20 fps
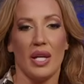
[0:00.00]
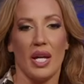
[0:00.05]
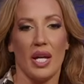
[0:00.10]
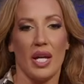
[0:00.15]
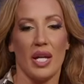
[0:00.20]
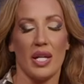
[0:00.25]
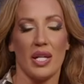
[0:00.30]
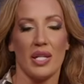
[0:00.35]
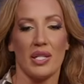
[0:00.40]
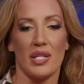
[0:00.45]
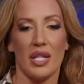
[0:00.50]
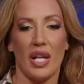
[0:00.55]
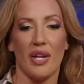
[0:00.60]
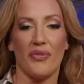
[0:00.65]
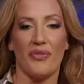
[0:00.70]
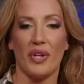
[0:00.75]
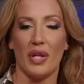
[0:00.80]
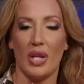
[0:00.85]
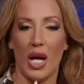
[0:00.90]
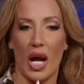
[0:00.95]
is
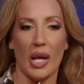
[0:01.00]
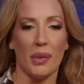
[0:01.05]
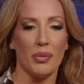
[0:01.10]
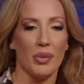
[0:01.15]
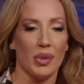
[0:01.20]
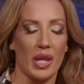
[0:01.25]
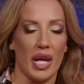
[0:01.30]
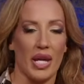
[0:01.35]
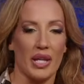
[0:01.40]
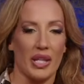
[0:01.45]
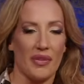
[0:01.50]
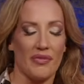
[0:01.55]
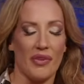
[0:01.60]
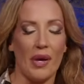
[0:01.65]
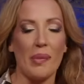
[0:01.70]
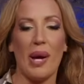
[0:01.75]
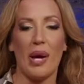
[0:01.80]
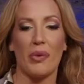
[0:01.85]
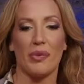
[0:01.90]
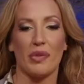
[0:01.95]
if a guy will like, if
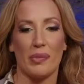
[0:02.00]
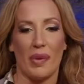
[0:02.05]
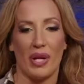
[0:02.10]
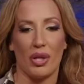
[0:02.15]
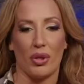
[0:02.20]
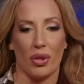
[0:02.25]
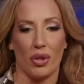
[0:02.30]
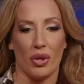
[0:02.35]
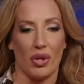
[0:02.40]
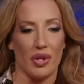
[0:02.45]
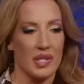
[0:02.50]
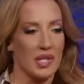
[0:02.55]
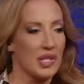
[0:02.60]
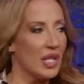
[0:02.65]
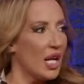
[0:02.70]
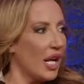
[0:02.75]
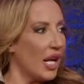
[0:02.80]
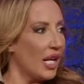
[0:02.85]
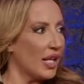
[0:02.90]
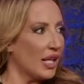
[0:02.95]
I'm out with my girls
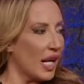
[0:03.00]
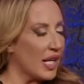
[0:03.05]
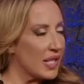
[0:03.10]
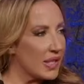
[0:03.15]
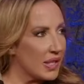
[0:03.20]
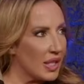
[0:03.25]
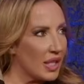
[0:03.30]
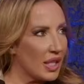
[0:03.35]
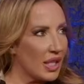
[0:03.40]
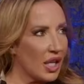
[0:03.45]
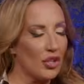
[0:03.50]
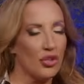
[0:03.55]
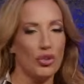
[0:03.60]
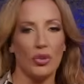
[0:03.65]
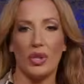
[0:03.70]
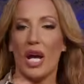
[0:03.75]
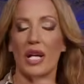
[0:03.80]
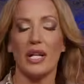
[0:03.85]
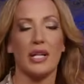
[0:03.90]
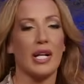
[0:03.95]
and a guy's hitting out, you
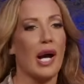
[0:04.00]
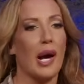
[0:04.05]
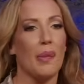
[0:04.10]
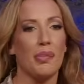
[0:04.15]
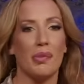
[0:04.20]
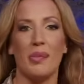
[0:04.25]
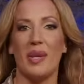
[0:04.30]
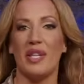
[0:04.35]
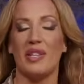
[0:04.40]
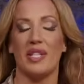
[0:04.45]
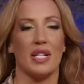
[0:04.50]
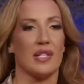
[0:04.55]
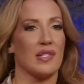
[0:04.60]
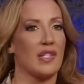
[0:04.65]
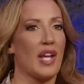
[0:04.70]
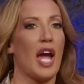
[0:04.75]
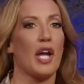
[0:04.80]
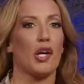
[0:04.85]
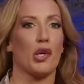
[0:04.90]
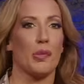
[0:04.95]
got to compliment the
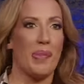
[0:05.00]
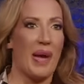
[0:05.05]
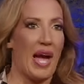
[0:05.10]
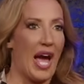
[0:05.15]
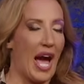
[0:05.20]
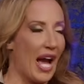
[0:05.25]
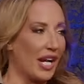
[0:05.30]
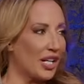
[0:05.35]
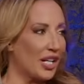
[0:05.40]
entire pack.